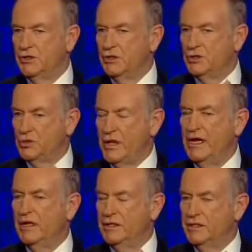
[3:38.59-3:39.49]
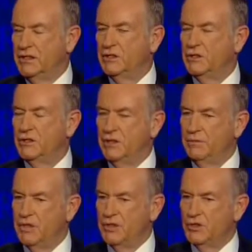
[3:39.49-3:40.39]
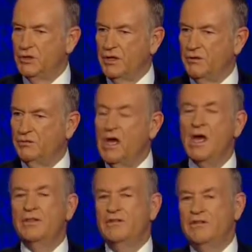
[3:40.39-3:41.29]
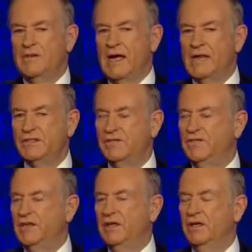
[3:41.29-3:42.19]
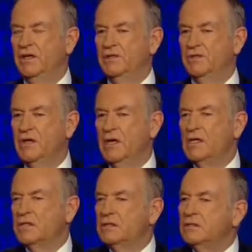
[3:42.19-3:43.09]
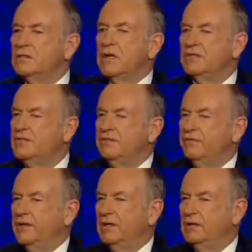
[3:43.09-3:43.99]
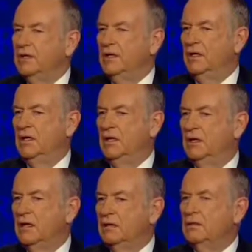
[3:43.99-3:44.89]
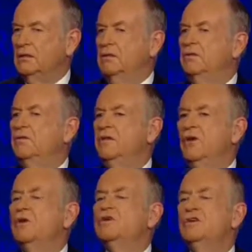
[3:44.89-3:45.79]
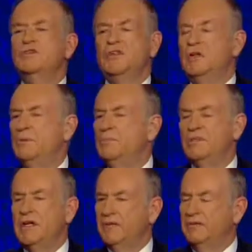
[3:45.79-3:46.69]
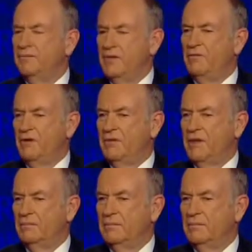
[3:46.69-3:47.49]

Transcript: that are training the teachers and administrators. The philosophy is touchy-feely, and the urchins need to be protected from everything.